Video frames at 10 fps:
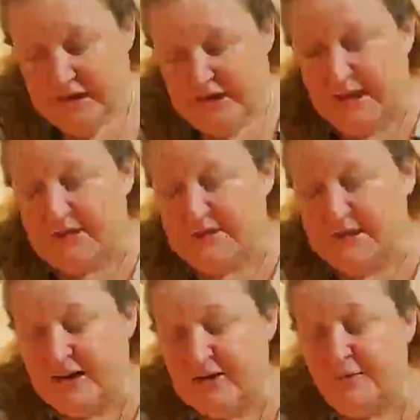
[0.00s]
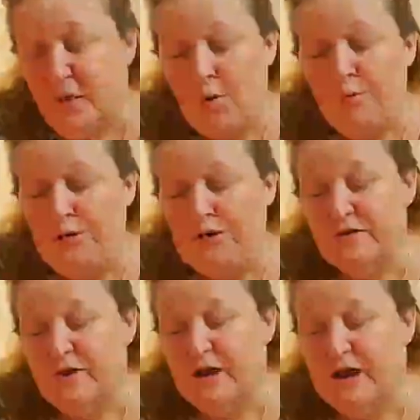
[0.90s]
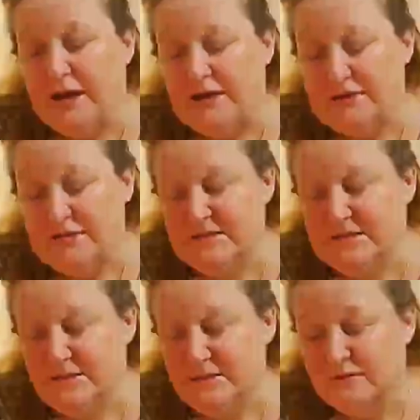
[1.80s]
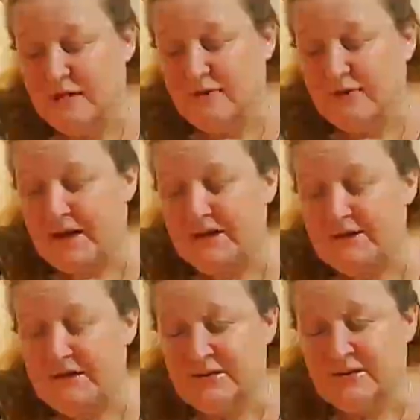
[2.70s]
And to kind of open your eyes, because there are a lot of eyes here.